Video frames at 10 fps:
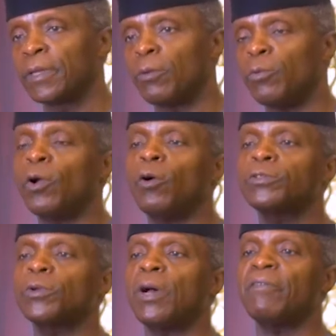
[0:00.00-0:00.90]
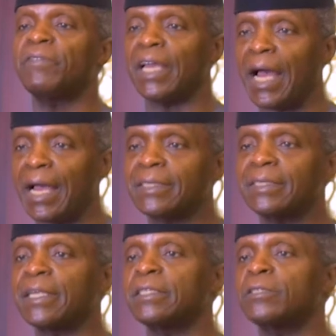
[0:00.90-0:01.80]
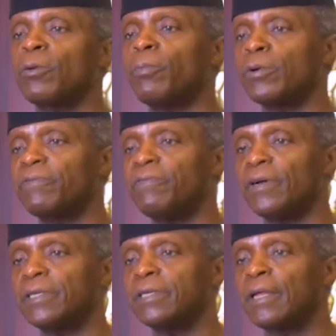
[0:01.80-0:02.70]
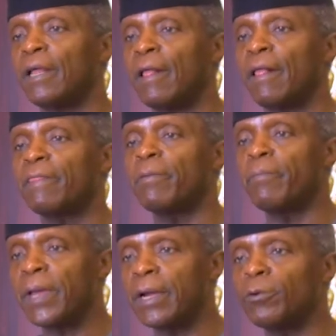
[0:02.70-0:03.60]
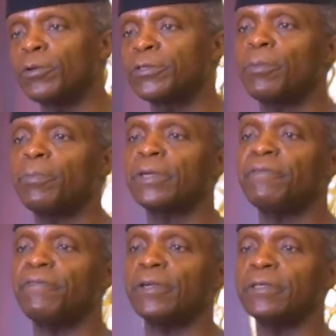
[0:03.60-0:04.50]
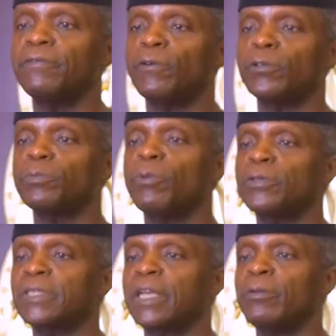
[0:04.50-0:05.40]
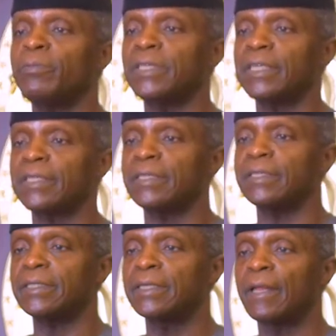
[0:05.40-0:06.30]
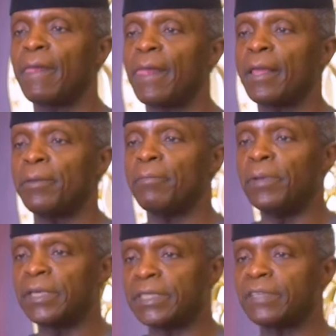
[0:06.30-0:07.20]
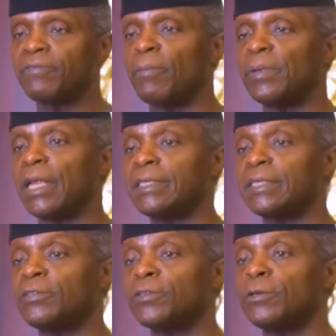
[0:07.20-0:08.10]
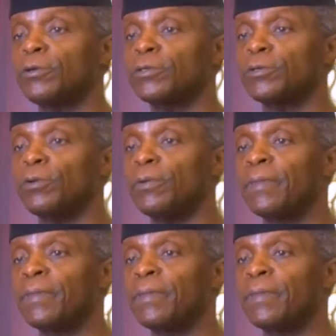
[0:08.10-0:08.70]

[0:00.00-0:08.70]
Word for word: We also have the Artisan Support Fund, the Payroll Support Fund for small scale businesses, business formalization also,